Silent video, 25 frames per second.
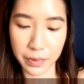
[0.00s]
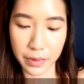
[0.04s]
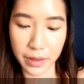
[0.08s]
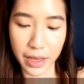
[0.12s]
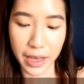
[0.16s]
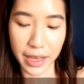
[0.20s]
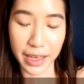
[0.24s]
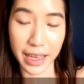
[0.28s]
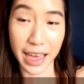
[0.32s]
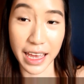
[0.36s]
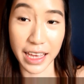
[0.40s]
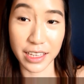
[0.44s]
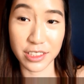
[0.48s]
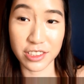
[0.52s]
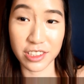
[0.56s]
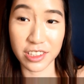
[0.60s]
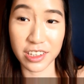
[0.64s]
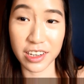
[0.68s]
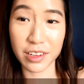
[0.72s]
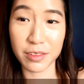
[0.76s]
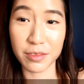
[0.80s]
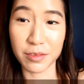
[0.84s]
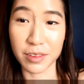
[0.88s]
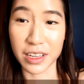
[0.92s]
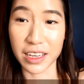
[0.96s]
I
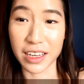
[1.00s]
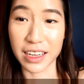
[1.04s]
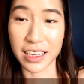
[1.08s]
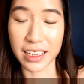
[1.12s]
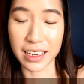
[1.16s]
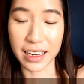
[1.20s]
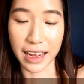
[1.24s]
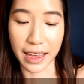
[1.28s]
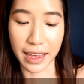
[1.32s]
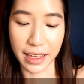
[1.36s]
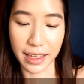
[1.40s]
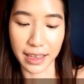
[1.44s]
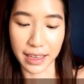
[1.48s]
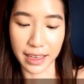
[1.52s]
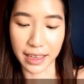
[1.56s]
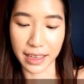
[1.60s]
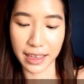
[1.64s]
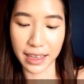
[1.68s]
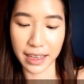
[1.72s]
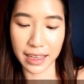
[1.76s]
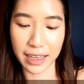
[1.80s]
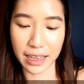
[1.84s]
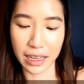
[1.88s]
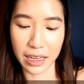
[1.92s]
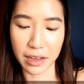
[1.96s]
actually really like it.
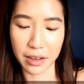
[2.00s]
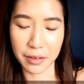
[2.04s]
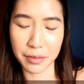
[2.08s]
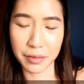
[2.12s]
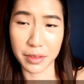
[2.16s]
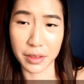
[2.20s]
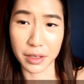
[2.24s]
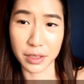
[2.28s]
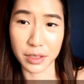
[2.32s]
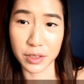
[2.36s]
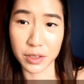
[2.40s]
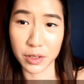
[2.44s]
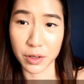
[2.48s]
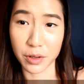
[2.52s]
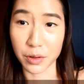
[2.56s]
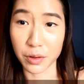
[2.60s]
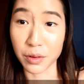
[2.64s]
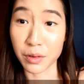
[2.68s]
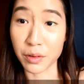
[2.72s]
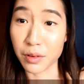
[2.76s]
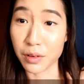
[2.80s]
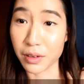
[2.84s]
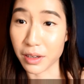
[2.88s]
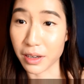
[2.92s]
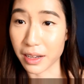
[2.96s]
I love the
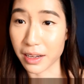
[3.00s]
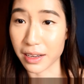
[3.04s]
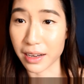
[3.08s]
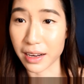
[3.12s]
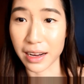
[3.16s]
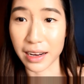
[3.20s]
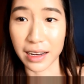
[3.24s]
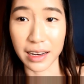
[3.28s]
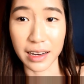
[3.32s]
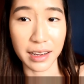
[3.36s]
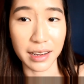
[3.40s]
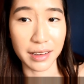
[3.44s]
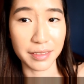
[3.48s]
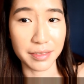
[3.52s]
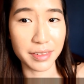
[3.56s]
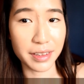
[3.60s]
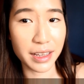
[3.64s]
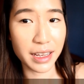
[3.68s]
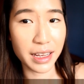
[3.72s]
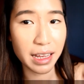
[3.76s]
tone and I love